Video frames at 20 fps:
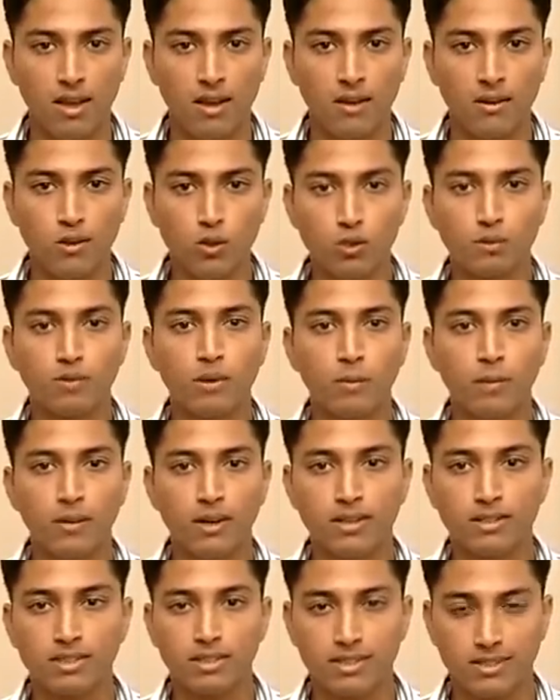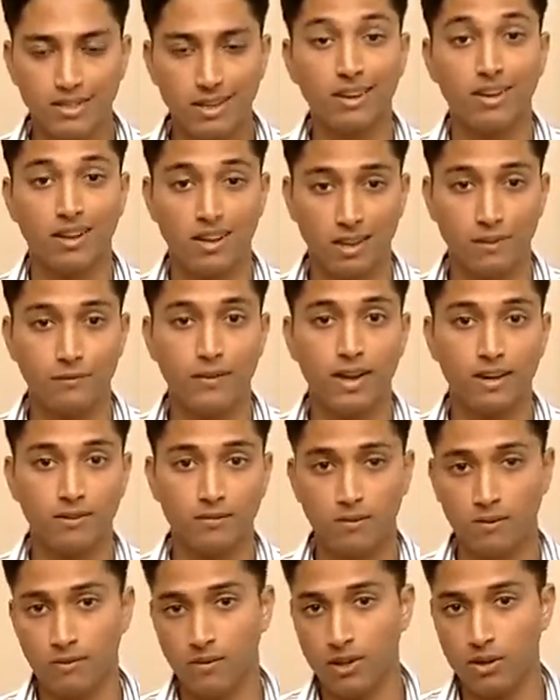Newspaper, it's a sin, in
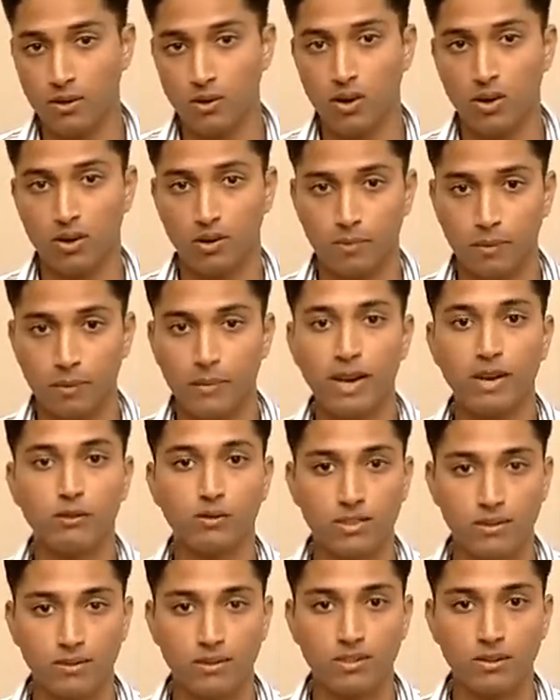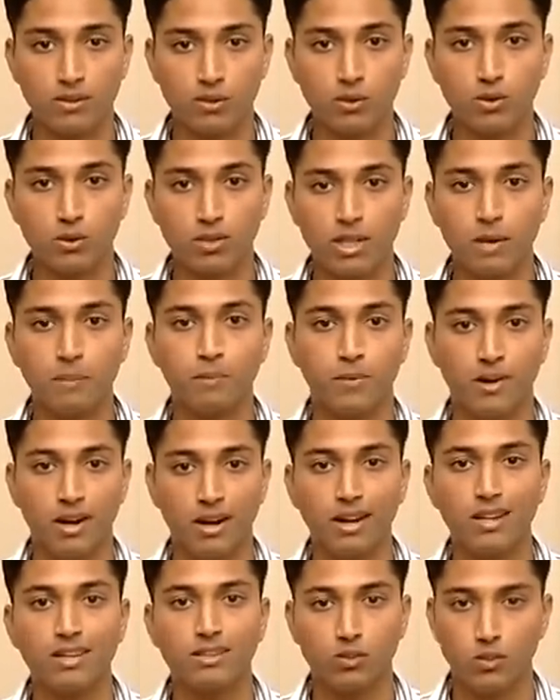fact, when you are preparing for civil service to skip
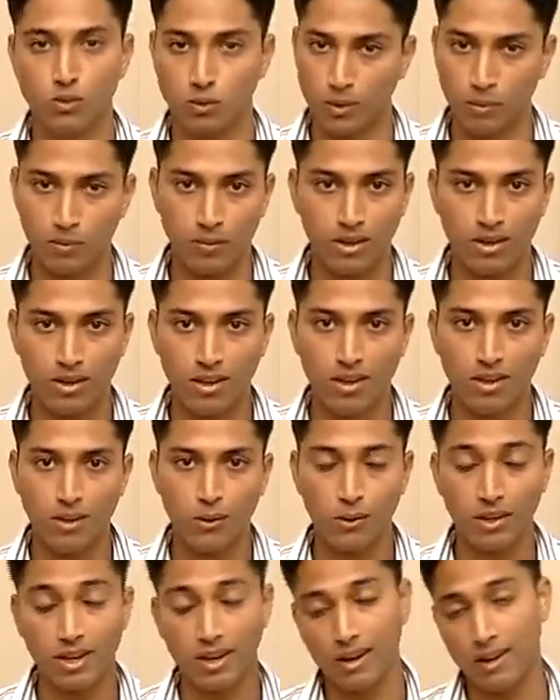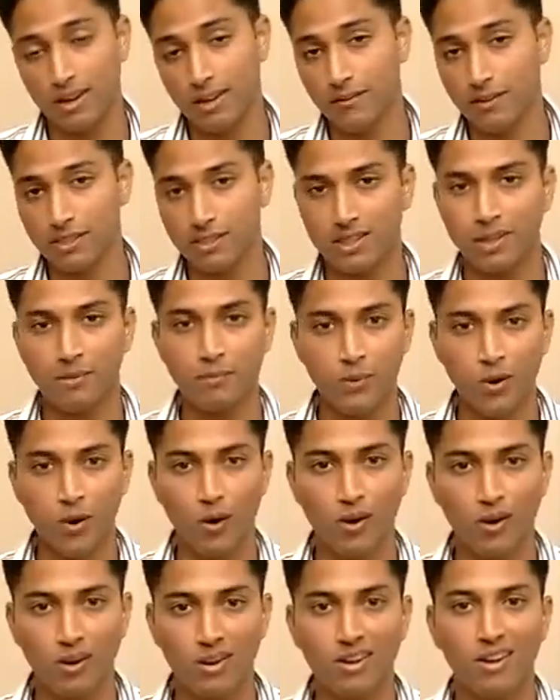a day's newspaper. You can even skip
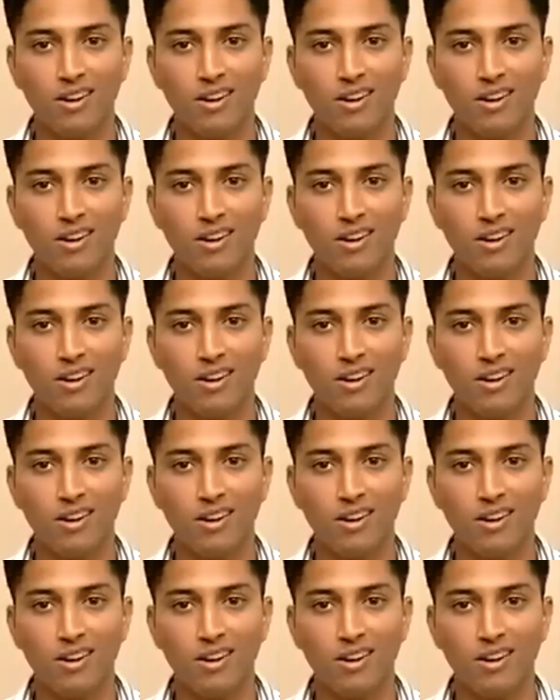your